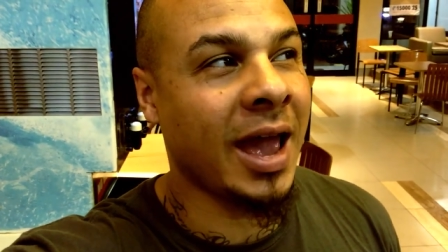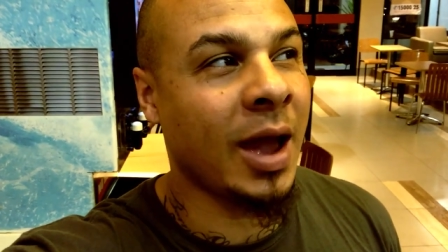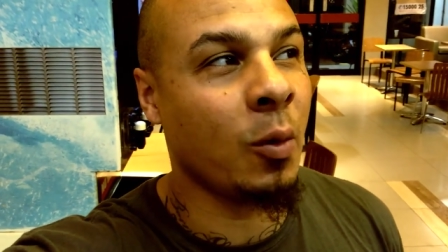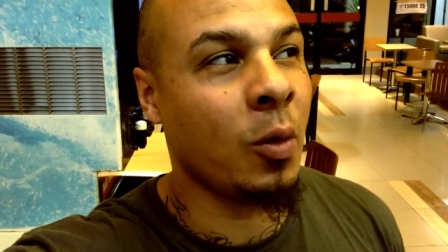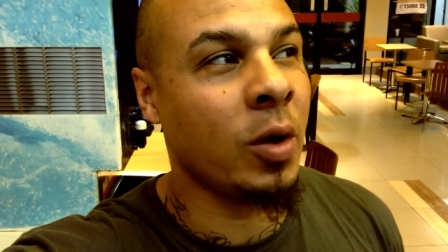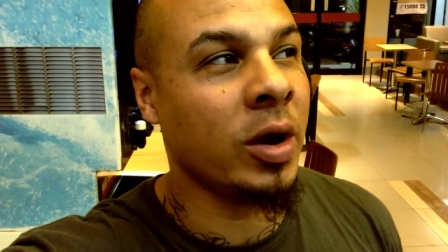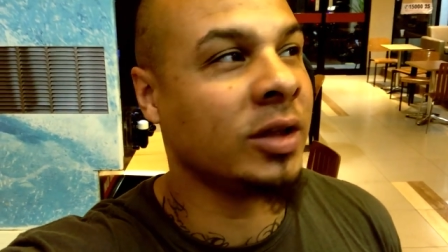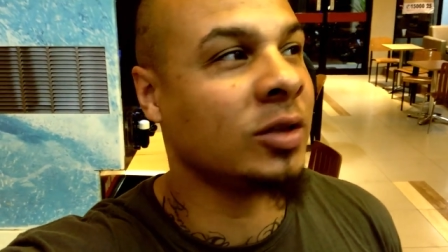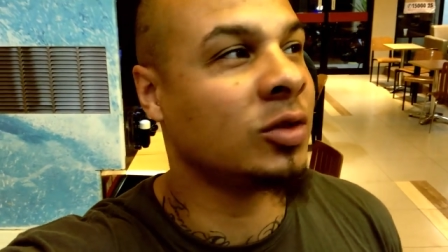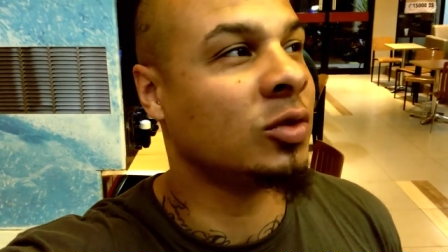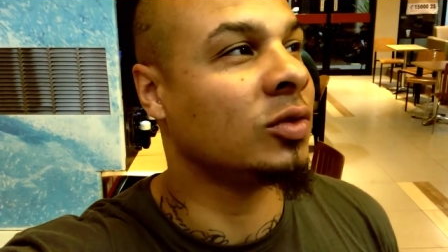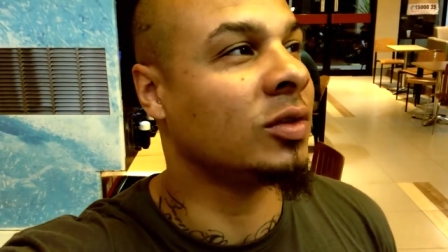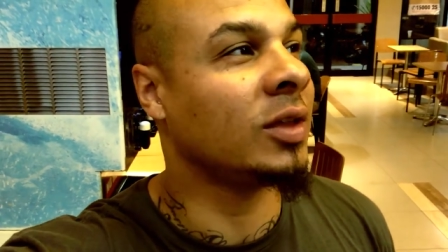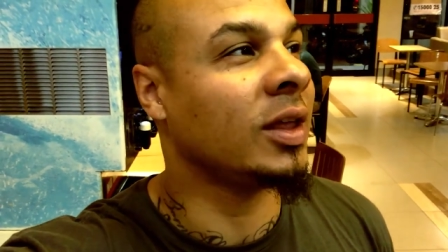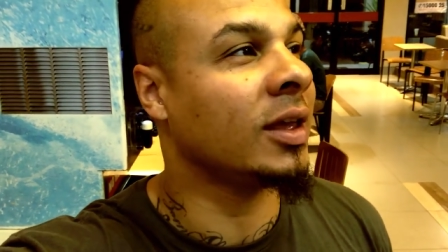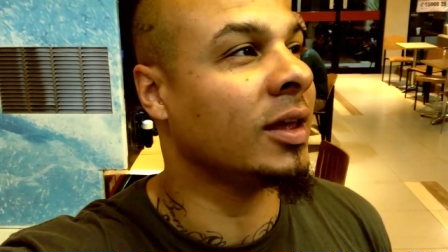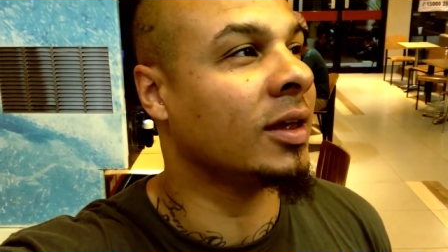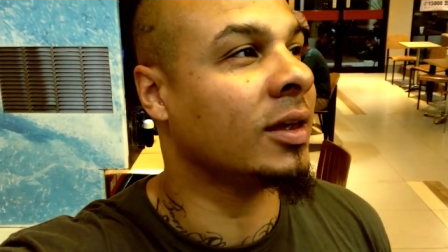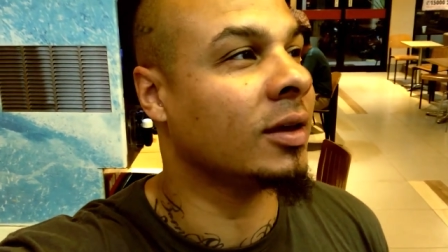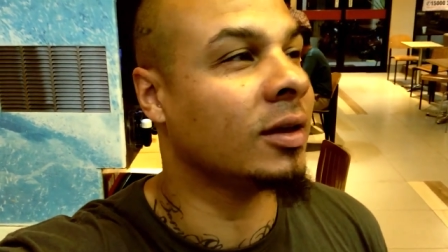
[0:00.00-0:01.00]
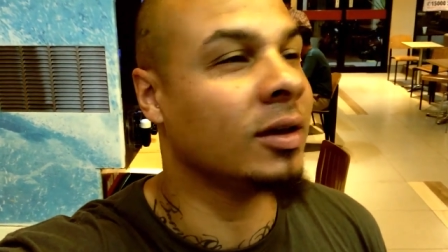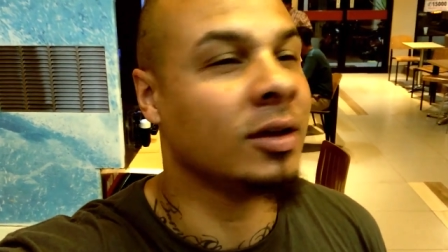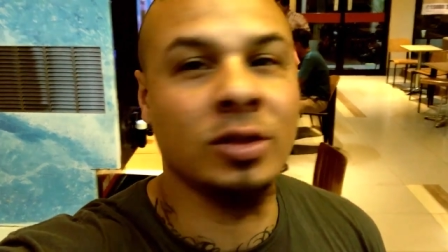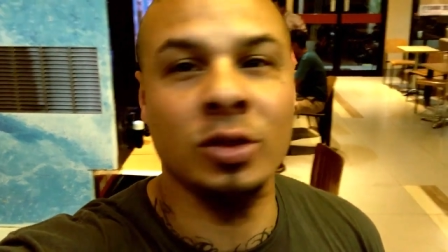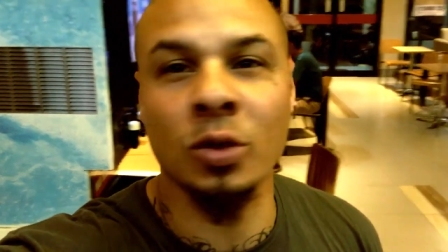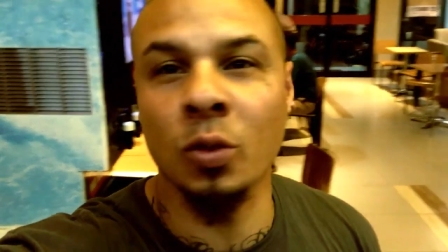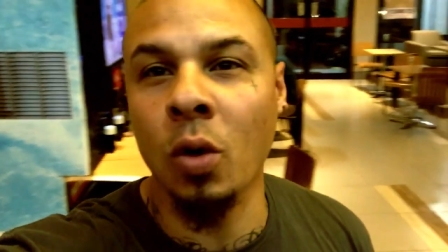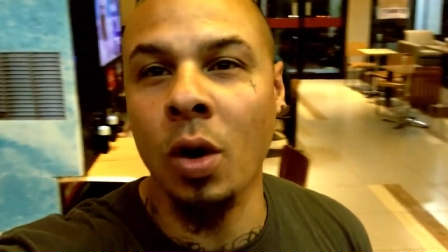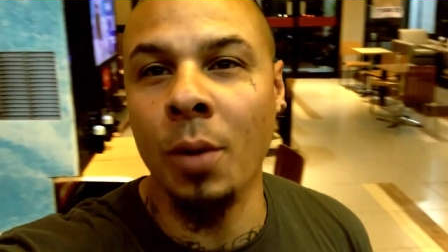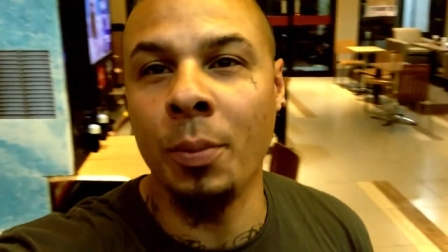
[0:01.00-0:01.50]
I wanted to take
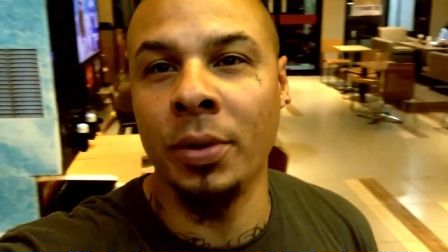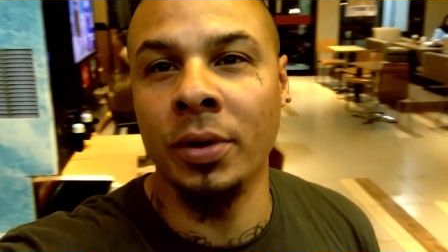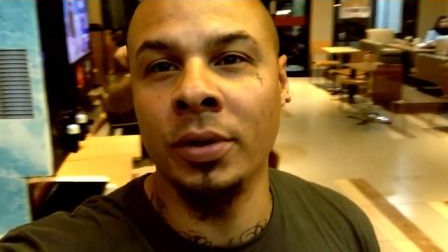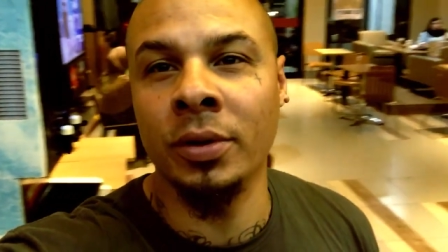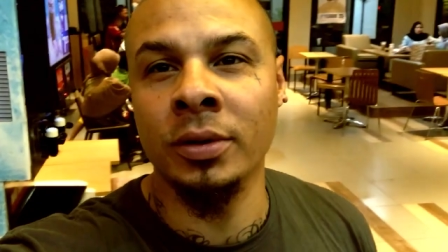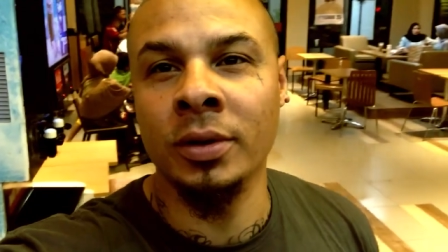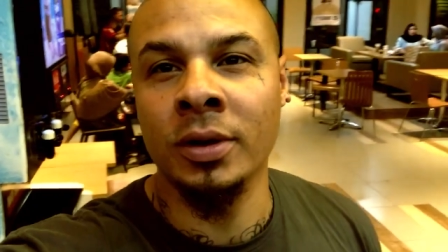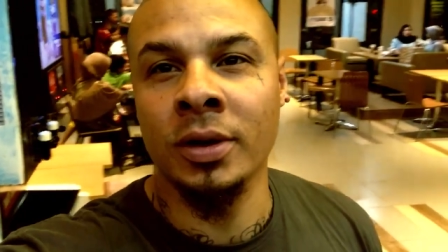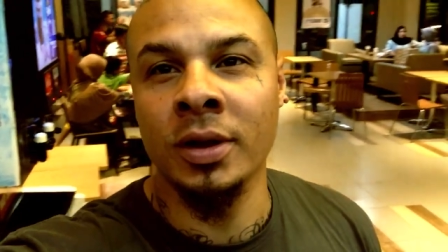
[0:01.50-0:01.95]
the Whopper.